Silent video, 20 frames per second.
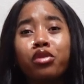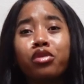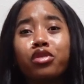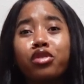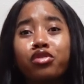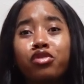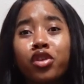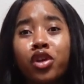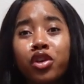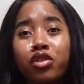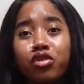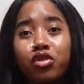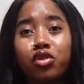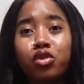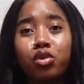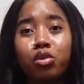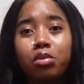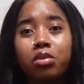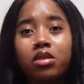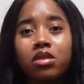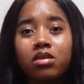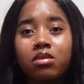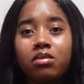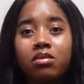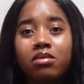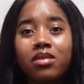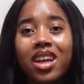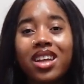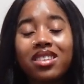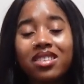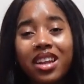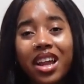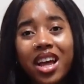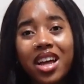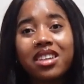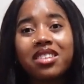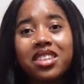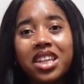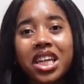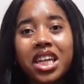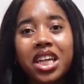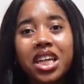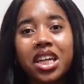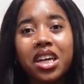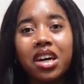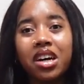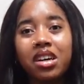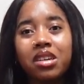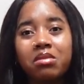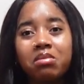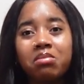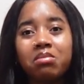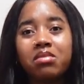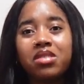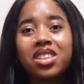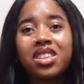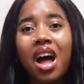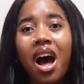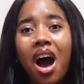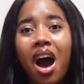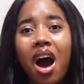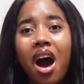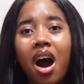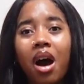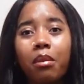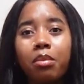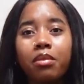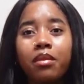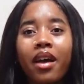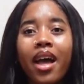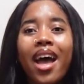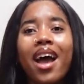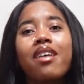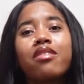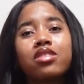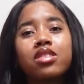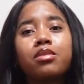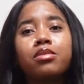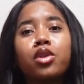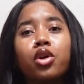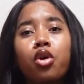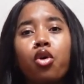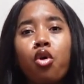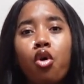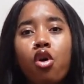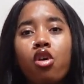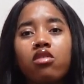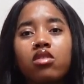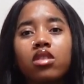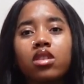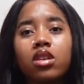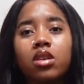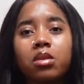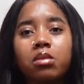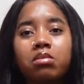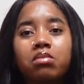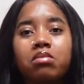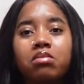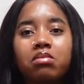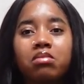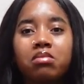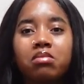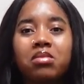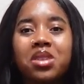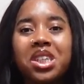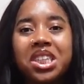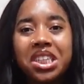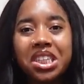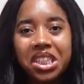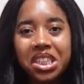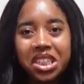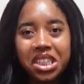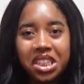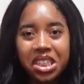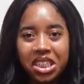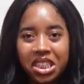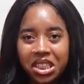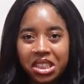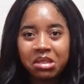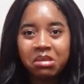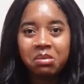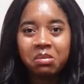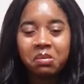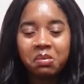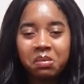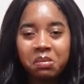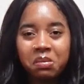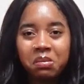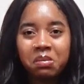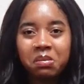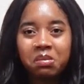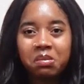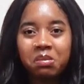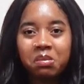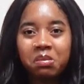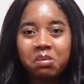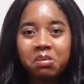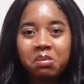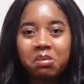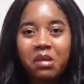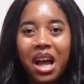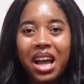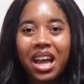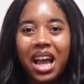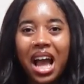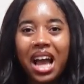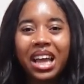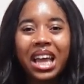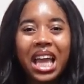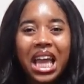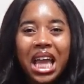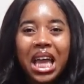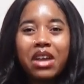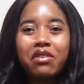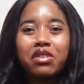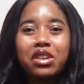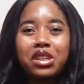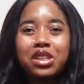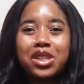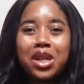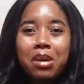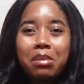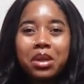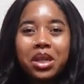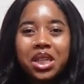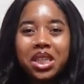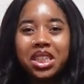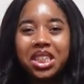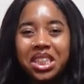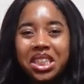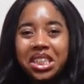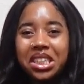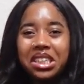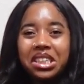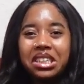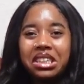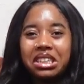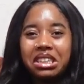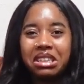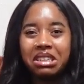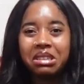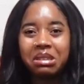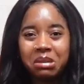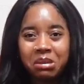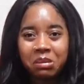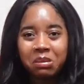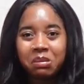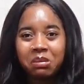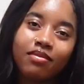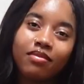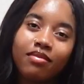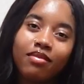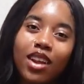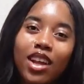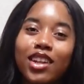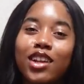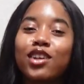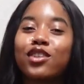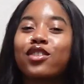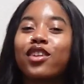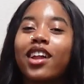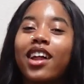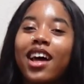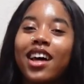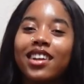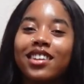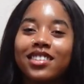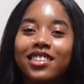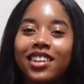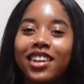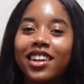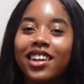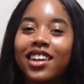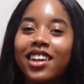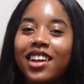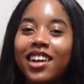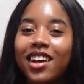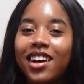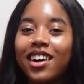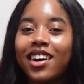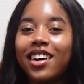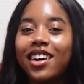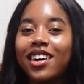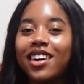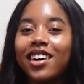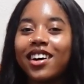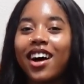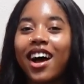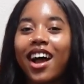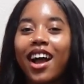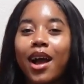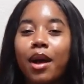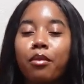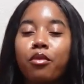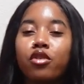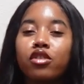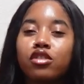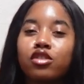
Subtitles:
through the friend group? That's nasty. Stop. Have some decorum. Ugh. I can't even stomach it. Ugh. That's all I had to say. I got more